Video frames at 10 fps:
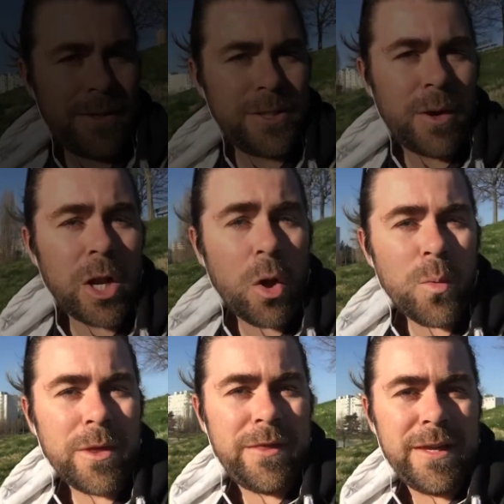so along
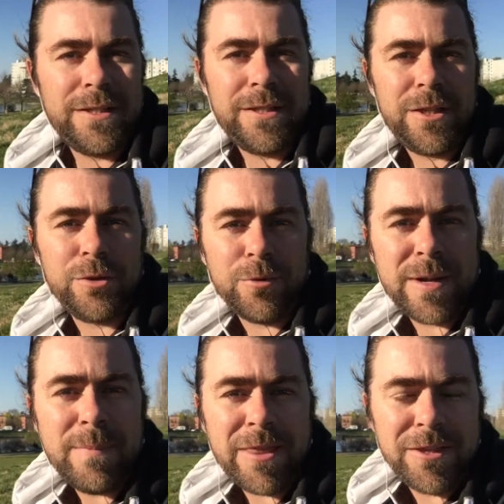with these three
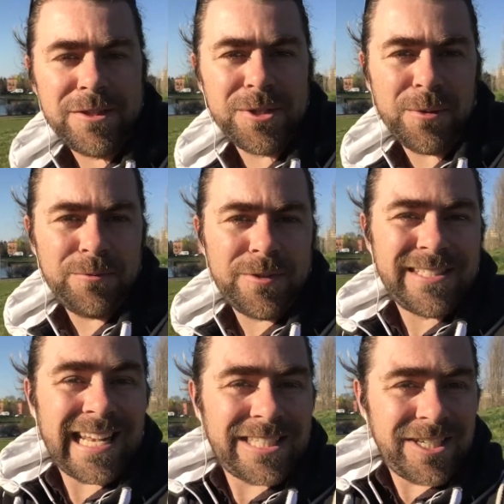methods of
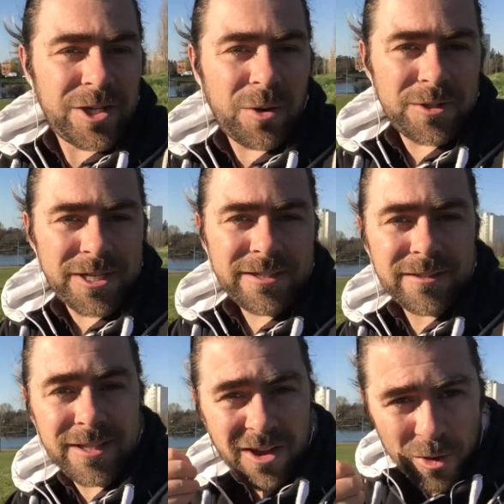selecting content,
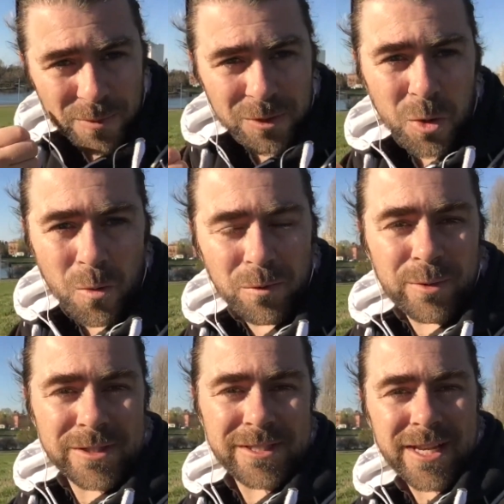the open call for
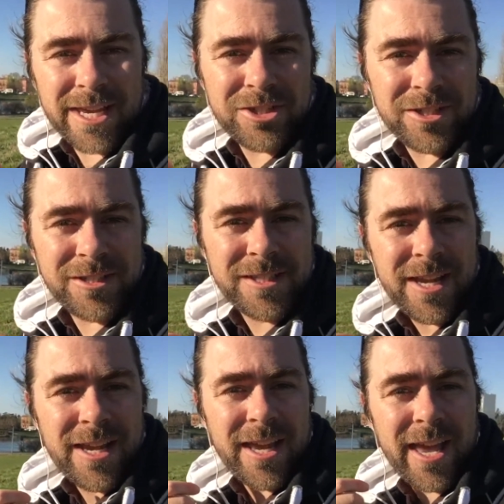presentations
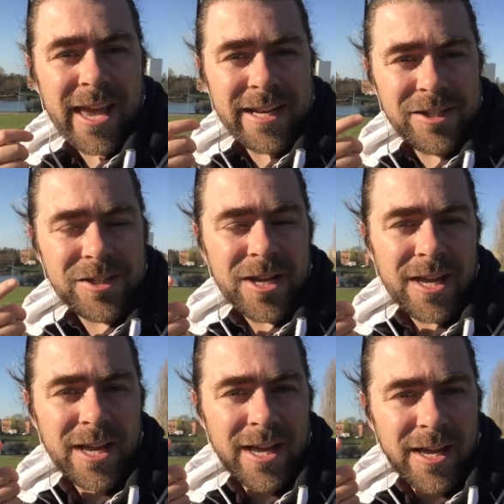and
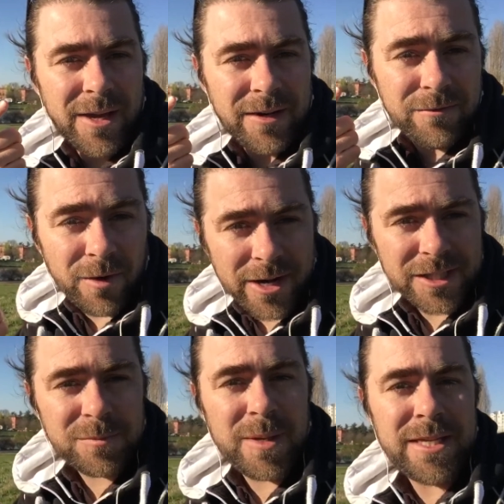invited
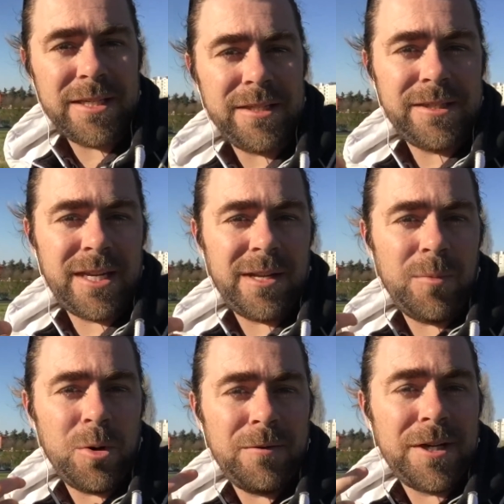speakers and a
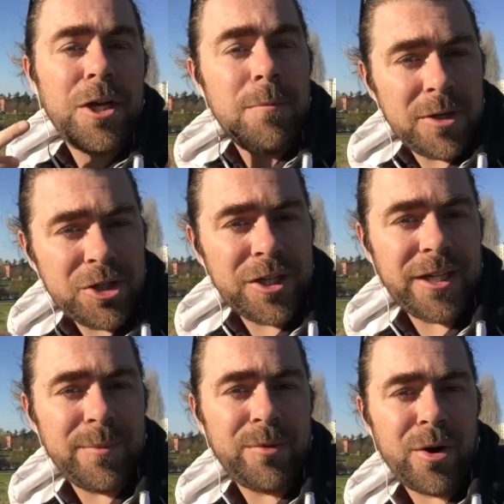more of a
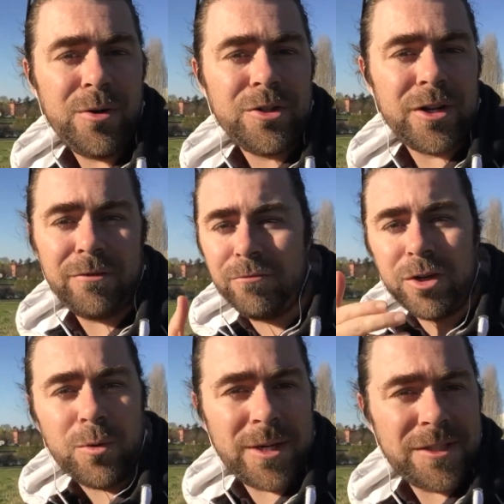commissioning approach, a
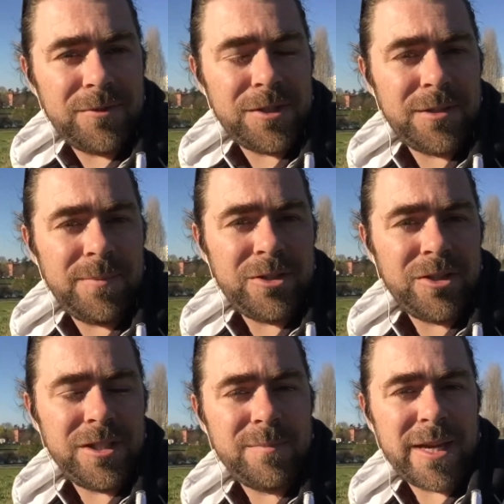request for
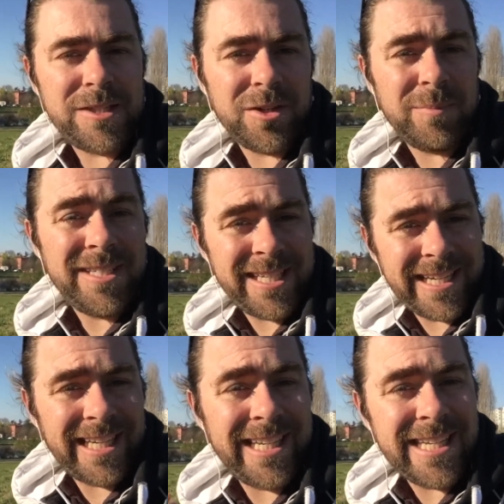submissions based on
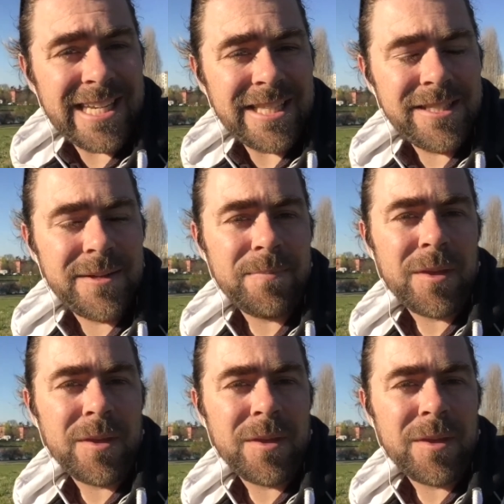particular needs,